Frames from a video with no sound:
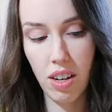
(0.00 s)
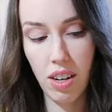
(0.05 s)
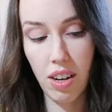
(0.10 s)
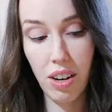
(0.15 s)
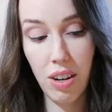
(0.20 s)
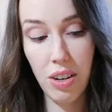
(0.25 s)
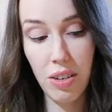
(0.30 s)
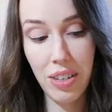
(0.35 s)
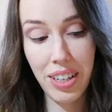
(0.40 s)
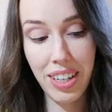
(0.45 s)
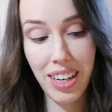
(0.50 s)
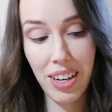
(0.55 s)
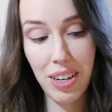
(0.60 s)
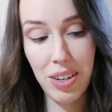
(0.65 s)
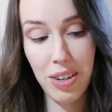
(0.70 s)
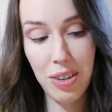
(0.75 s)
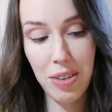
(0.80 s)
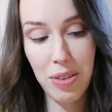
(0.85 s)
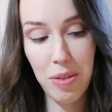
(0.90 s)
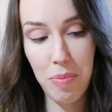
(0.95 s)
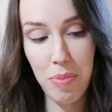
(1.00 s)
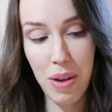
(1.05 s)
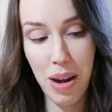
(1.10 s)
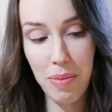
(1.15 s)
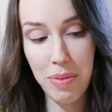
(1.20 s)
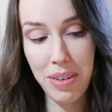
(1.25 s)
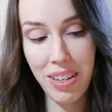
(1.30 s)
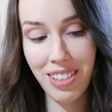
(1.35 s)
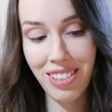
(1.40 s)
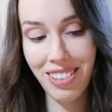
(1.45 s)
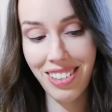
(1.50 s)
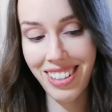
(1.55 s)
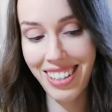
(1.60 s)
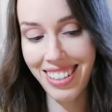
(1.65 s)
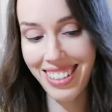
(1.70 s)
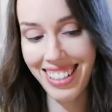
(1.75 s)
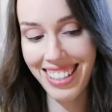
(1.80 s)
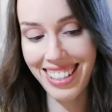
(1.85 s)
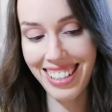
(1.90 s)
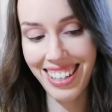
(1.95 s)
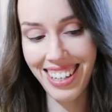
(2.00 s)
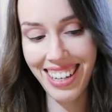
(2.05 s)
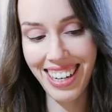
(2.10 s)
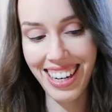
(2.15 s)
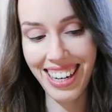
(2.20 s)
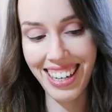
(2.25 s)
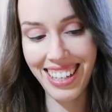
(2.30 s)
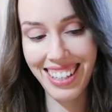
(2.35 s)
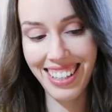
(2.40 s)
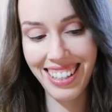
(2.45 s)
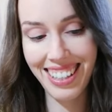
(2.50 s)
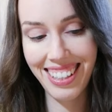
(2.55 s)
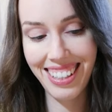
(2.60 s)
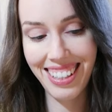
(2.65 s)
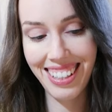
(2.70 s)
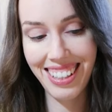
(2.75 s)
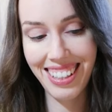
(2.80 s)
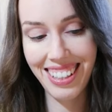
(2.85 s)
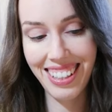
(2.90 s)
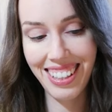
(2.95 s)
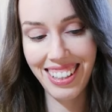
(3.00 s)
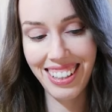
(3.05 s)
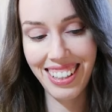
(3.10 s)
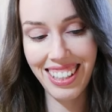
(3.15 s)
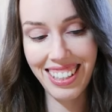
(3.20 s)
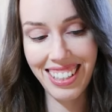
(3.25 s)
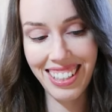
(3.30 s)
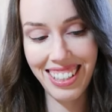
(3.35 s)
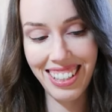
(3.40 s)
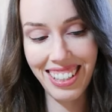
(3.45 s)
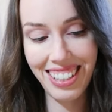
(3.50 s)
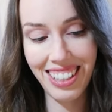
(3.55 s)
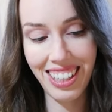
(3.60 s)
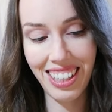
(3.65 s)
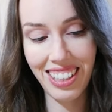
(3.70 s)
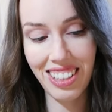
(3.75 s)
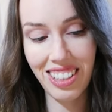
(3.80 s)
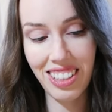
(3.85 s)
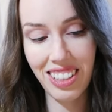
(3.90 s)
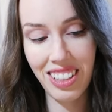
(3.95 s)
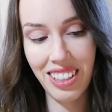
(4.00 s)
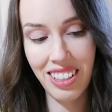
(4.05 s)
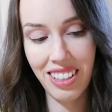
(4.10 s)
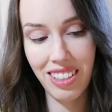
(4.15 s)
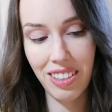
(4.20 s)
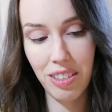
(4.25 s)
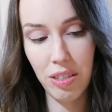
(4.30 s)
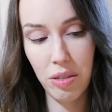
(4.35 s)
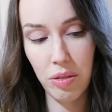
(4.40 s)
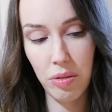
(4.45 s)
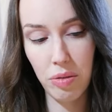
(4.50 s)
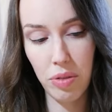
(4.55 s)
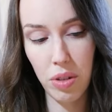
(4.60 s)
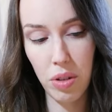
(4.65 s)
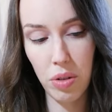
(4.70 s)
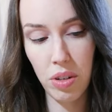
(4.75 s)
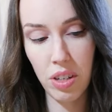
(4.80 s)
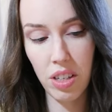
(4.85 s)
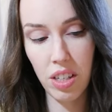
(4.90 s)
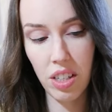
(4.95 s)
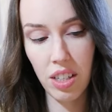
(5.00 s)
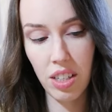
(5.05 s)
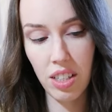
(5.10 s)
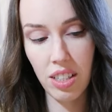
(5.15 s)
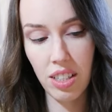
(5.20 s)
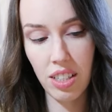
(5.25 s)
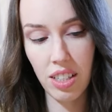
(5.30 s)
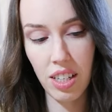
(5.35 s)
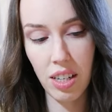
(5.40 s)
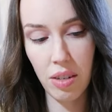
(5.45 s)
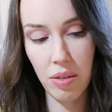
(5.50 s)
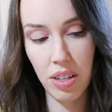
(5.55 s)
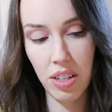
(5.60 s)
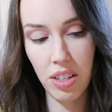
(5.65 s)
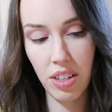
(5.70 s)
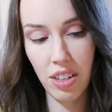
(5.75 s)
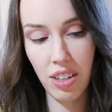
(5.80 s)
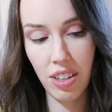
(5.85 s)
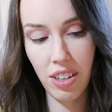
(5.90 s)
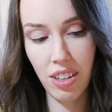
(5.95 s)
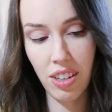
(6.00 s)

Oh, okay, cool. Babidi's on the other side. That's sick, actually. Oh, focus. There we go.